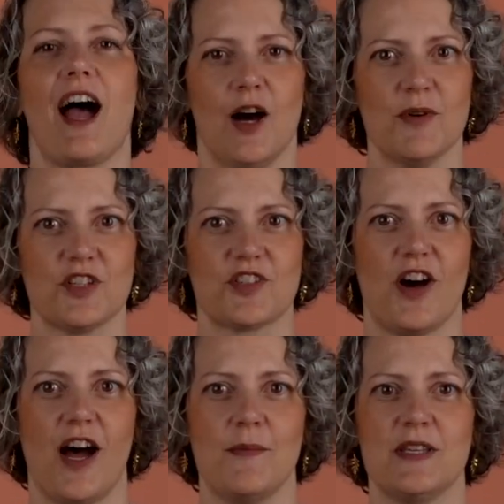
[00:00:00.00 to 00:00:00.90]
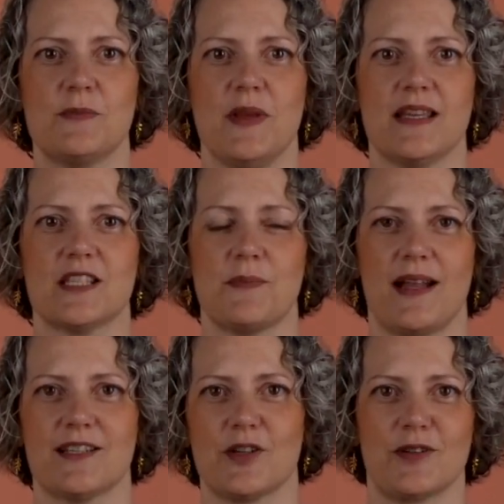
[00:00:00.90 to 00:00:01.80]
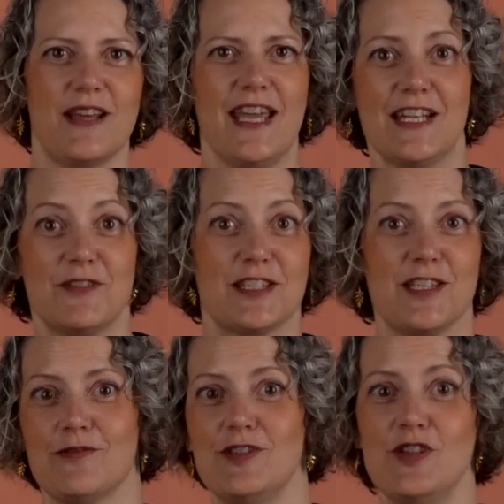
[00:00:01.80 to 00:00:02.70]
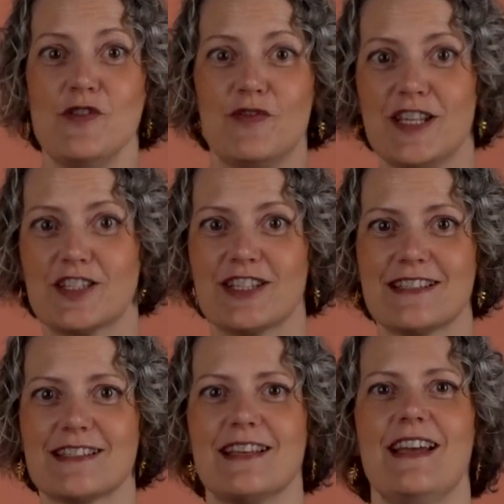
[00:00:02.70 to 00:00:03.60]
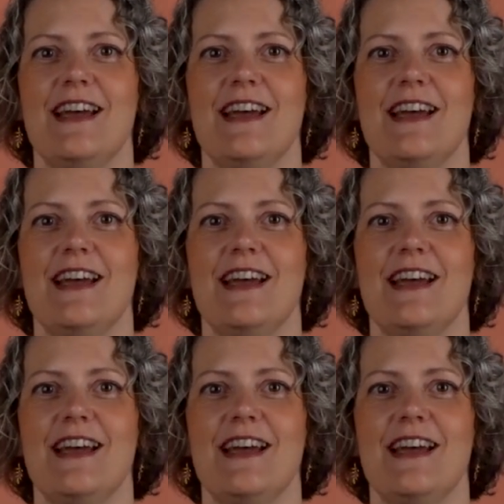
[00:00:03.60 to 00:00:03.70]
how much time is being spent on innovative new features